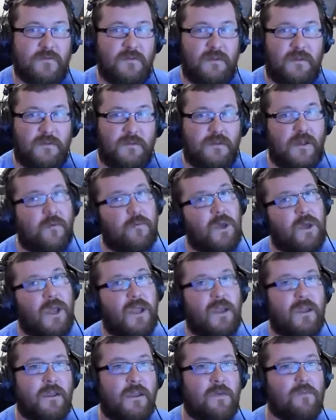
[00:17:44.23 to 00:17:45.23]
and then come
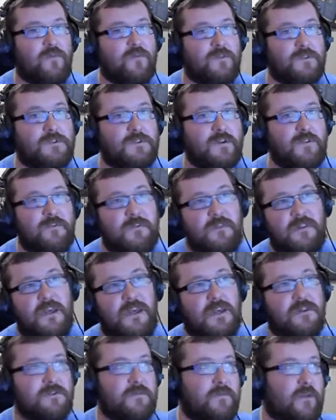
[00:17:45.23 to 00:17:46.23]
back and get more stuff of
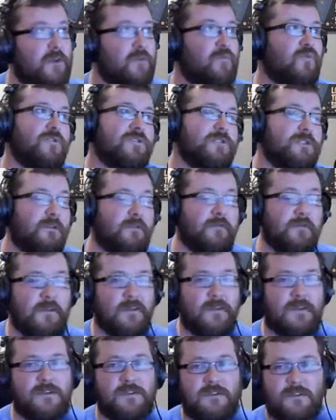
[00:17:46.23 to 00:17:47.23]
that to make more stuff of
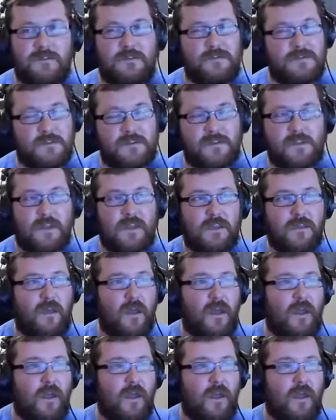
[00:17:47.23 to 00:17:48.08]
this. And it's just like,